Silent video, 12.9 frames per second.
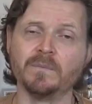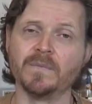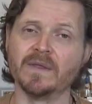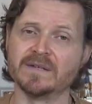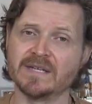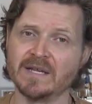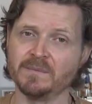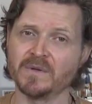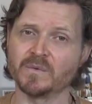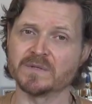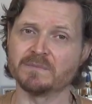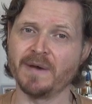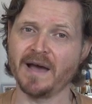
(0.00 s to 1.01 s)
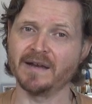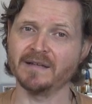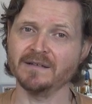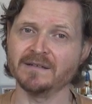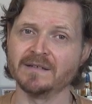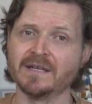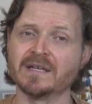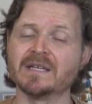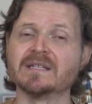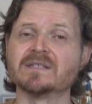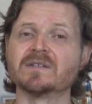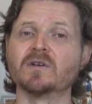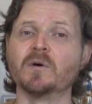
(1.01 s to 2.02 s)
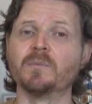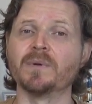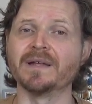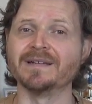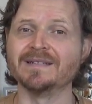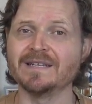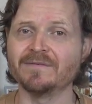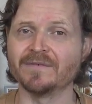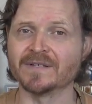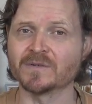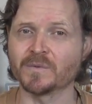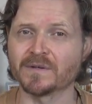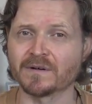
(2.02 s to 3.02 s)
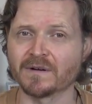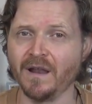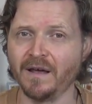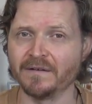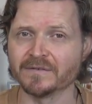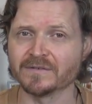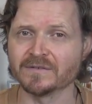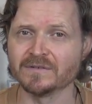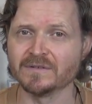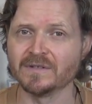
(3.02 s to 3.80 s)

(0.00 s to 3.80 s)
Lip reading: The team that was batting gets to go play defense with their gloves.